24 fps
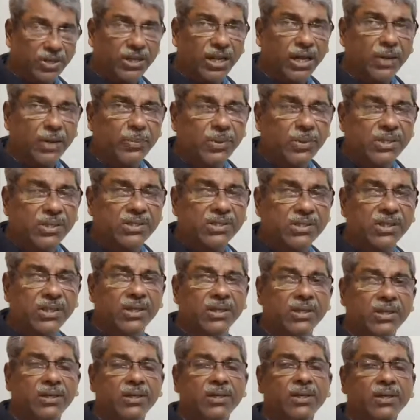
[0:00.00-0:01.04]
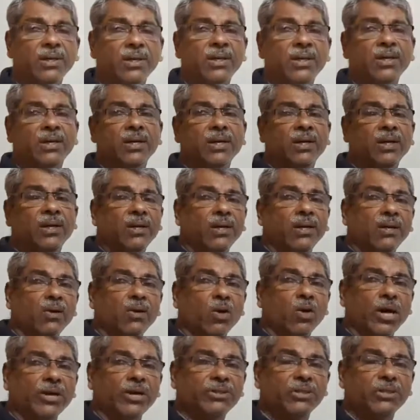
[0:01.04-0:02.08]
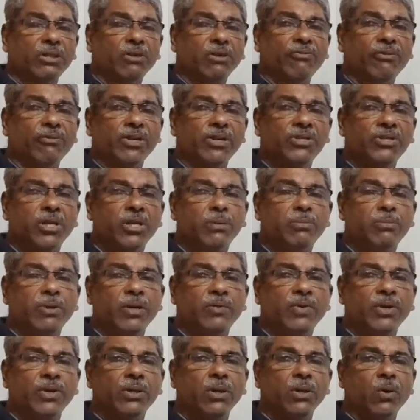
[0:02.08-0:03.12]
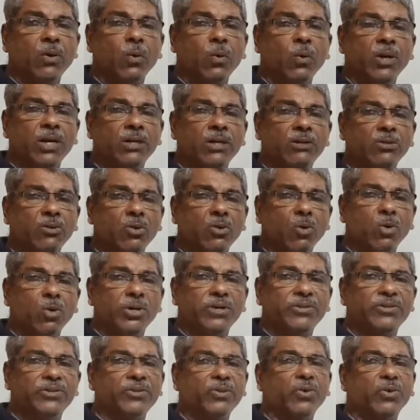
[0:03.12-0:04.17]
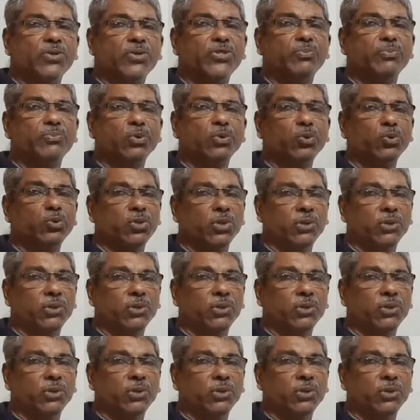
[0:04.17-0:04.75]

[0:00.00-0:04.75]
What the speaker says: that means the coefficient of friction between the road and the road is so smooth